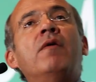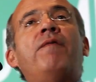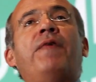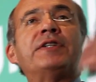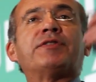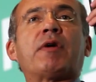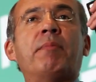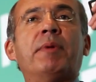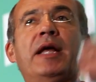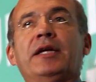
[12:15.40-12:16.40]
First
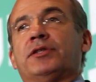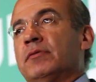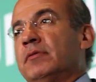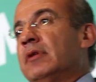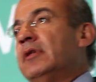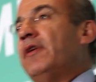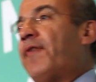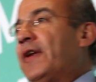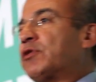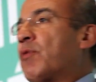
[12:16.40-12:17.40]
recommendation. The
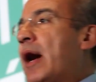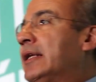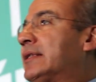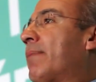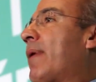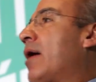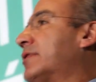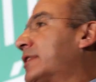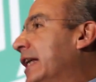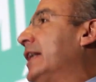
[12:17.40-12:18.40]
first one is about
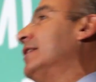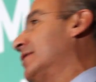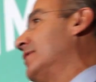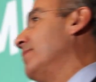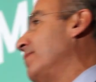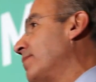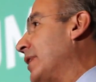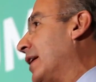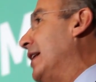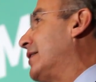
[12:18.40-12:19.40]
cities.
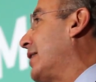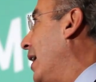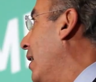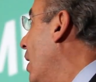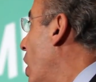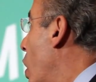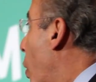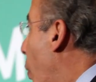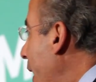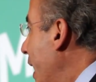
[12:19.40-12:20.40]
And I say,
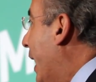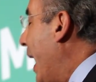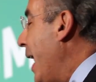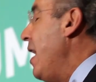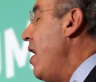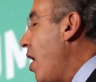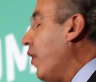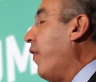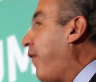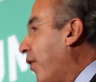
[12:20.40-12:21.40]
we
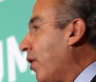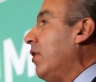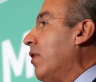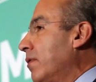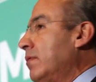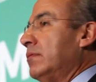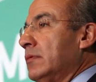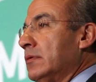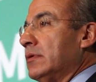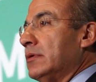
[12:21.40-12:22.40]
cannot follow
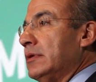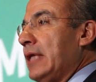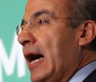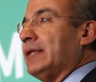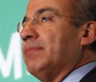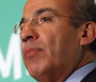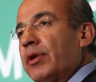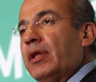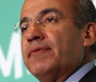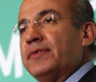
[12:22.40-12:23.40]
that
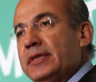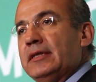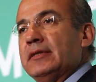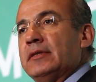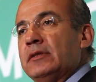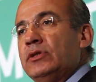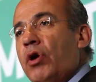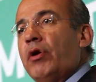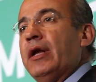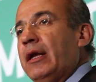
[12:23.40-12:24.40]
model of cities.
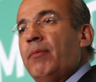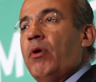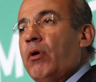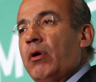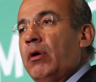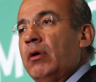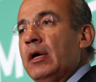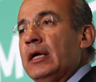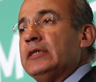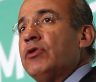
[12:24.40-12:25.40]
Not anymore.
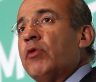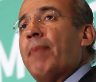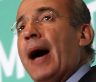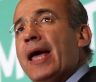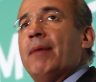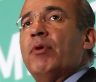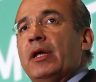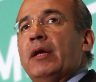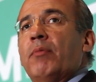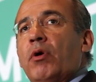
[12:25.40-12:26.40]
It's not viable
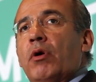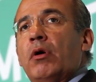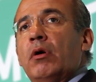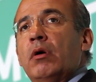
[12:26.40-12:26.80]
anymore.